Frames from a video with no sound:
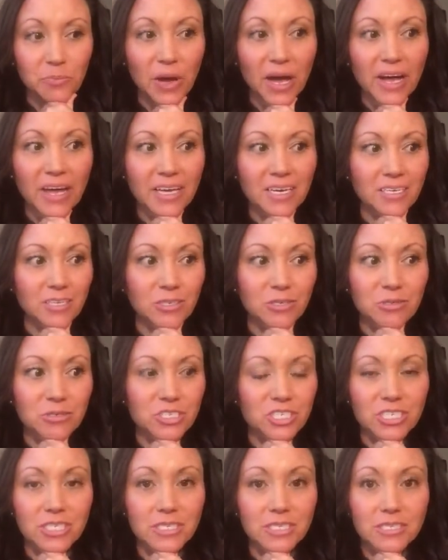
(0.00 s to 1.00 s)
buying new
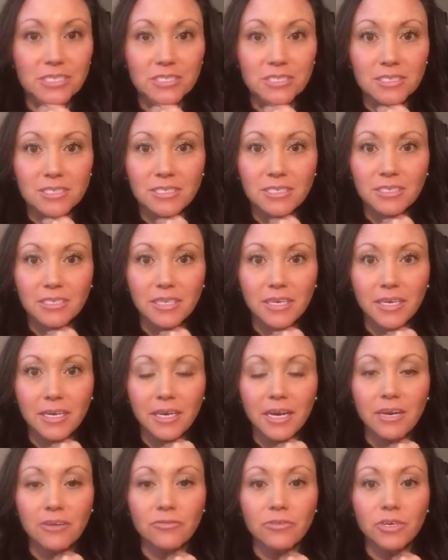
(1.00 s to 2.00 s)
jeans
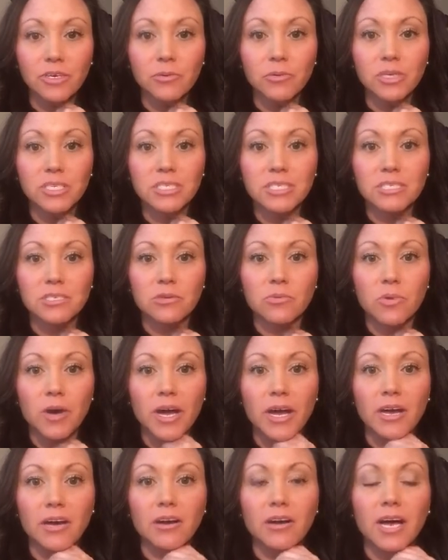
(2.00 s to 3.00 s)
like every once in a
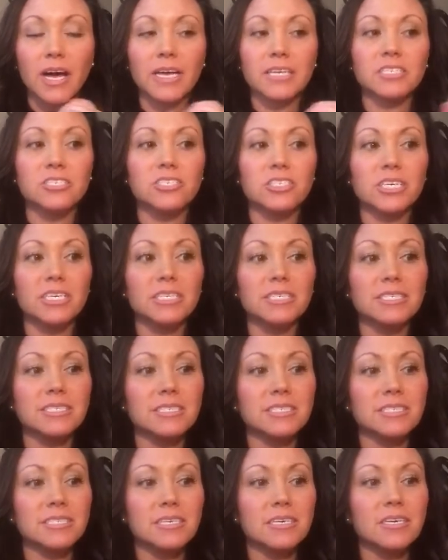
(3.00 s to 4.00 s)
while. I
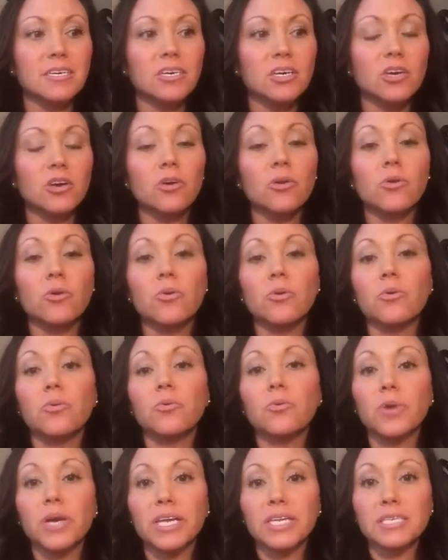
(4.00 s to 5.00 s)
just
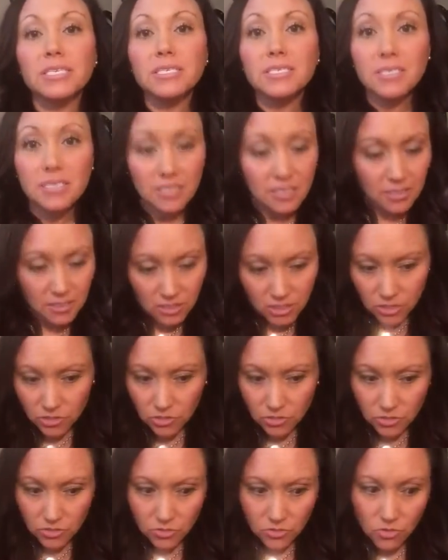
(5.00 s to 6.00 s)
went
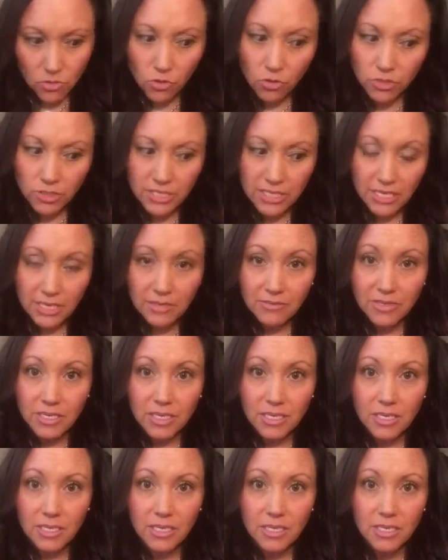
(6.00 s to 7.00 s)
to Old
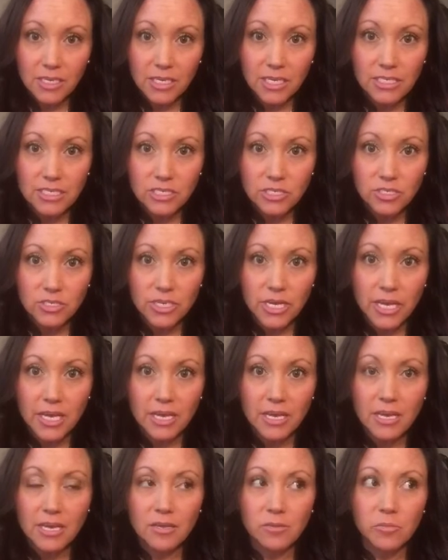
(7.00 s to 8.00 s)
Navy
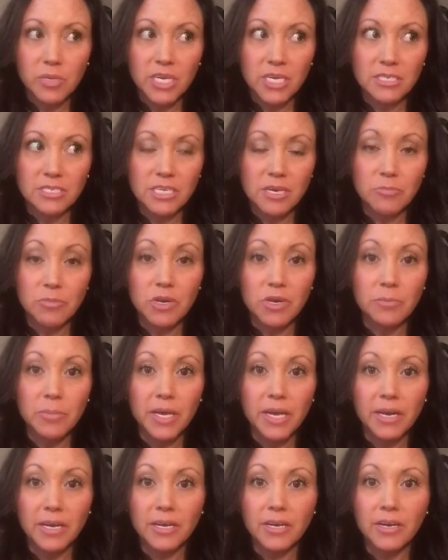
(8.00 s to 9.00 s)
yesterday and picked up a
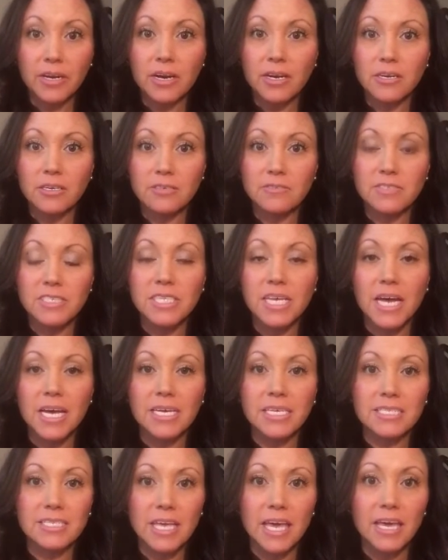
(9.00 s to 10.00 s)
pair of
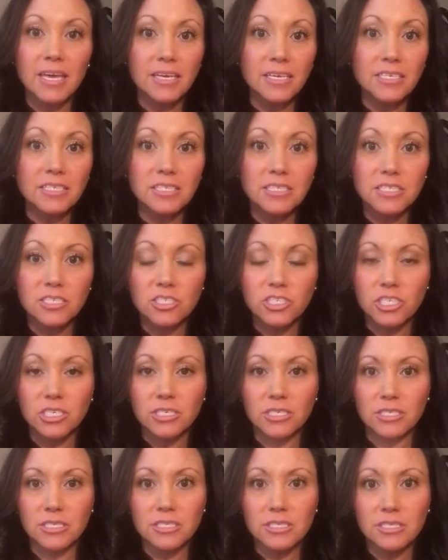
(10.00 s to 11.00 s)
size 8
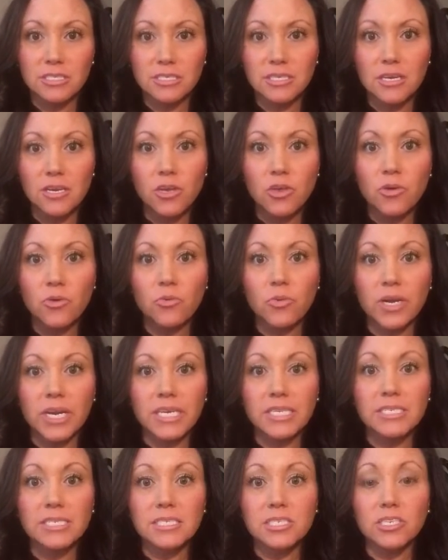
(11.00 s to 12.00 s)
jeans.
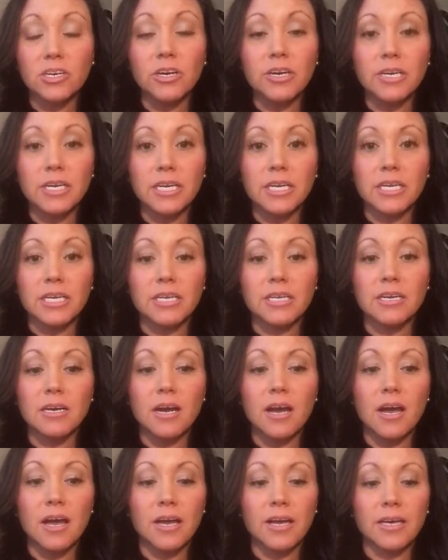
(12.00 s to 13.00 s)
When I started,
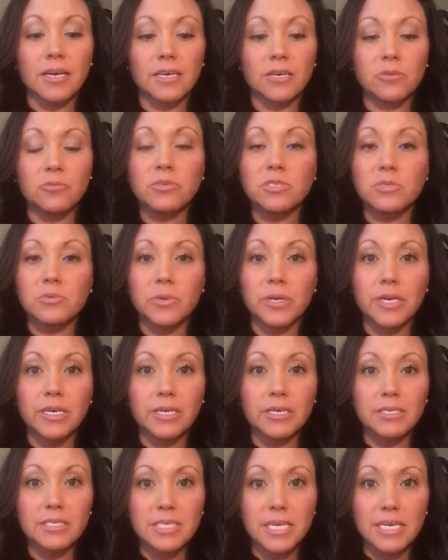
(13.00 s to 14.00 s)
I was
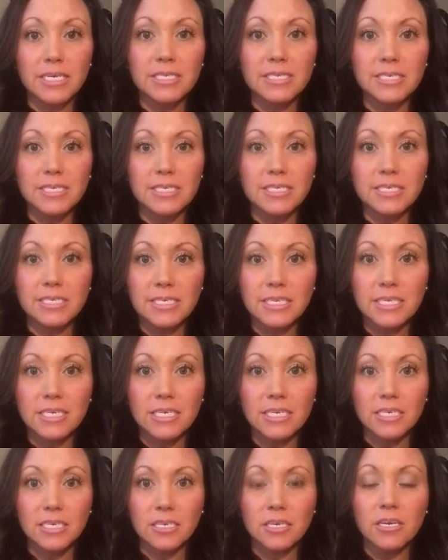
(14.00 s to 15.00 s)
wearing a size
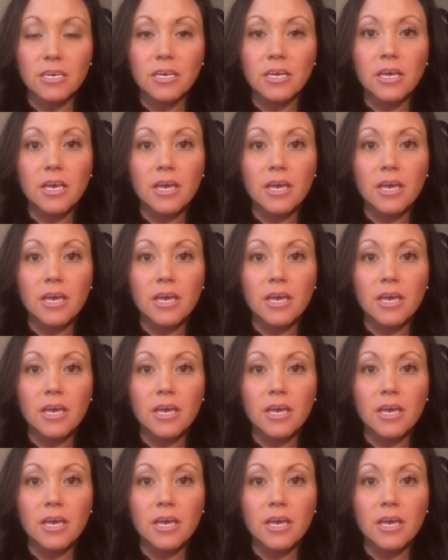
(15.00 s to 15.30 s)
16,